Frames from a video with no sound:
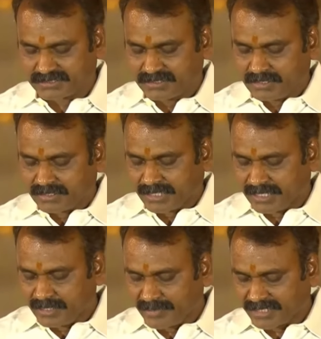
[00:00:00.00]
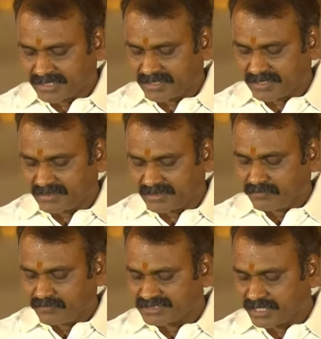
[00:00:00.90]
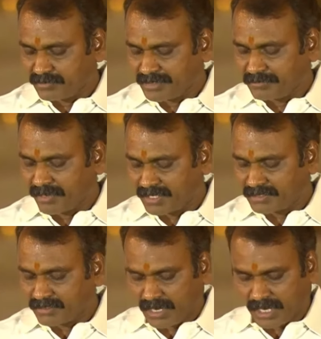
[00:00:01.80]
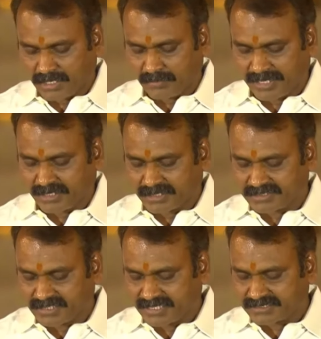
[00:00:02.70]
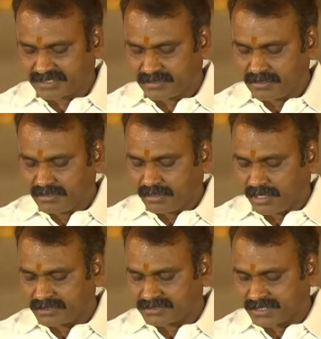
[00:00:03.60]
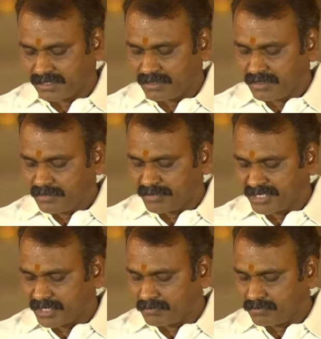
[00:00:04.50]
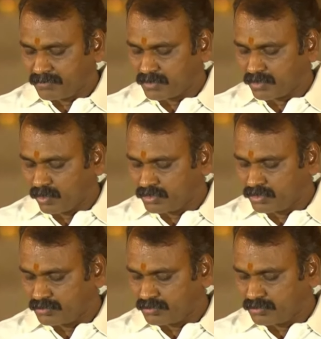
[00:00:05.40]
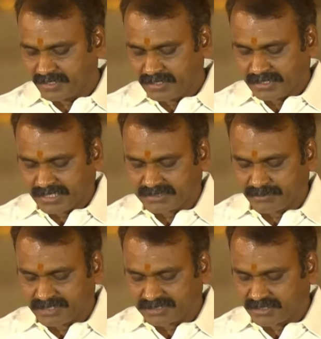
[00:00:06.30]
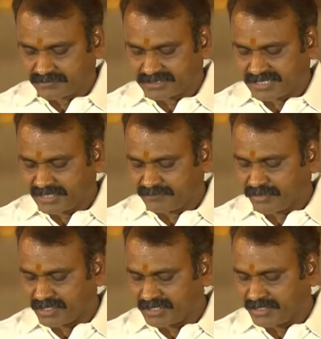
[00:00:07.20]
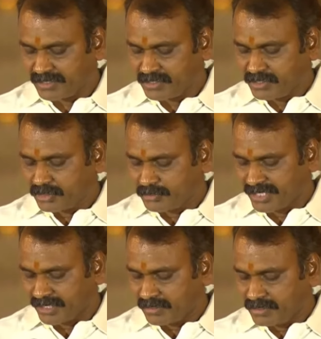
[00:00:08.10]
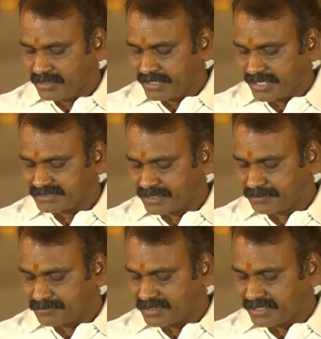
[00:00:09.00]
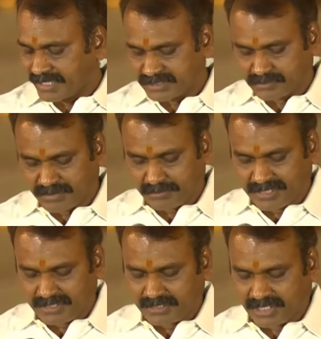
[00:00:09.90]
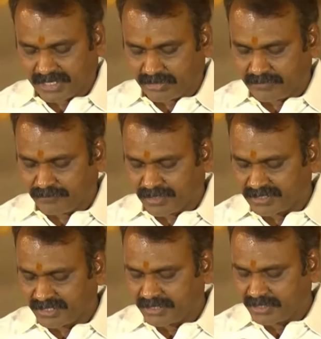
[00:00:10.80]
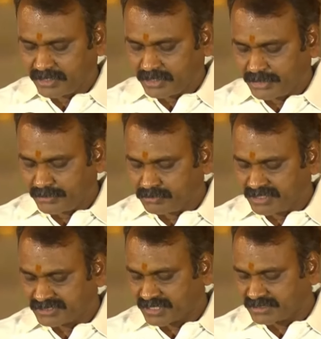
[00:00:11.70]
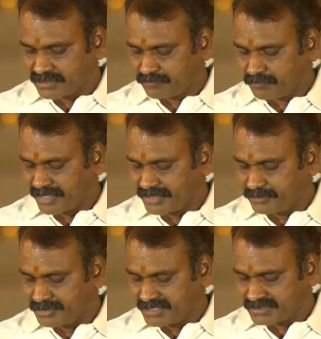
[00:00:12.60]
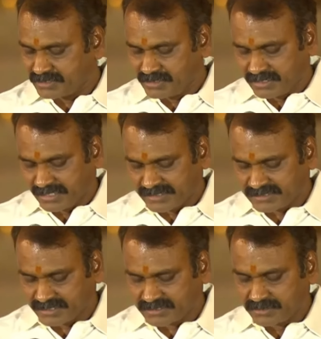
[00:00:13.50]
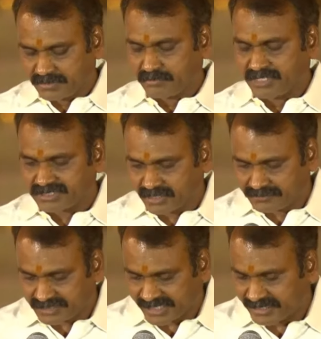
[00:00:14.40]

any matter which shall be brought under my consideration or shall become known to me as a Minister of State for the Union, except as may be required for the due discharge of my duties as such Minister of State.